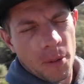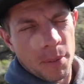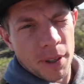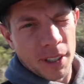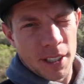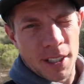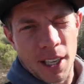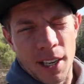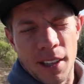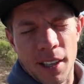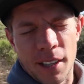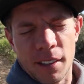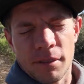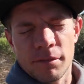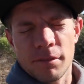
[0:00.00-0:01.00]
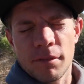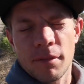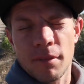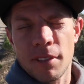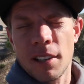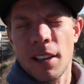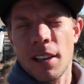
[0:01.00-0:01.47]
open, just kind of like,
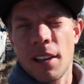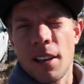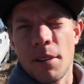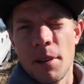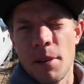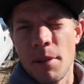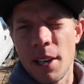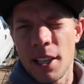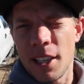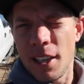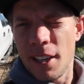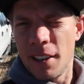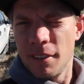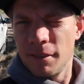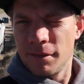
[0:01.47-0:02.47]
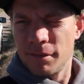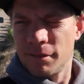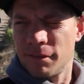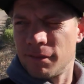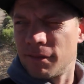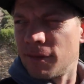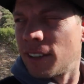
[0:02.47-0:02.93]
are we awake yet?
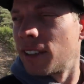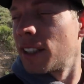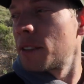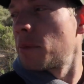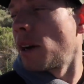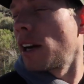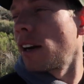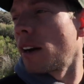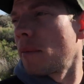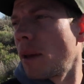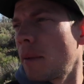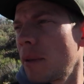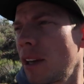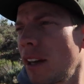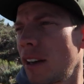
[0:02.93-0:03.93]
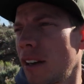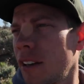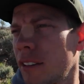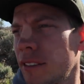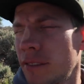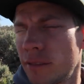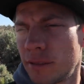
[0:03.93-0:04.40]
At least mine are, maybe. I don't
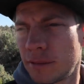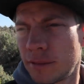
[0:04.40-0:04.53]
know.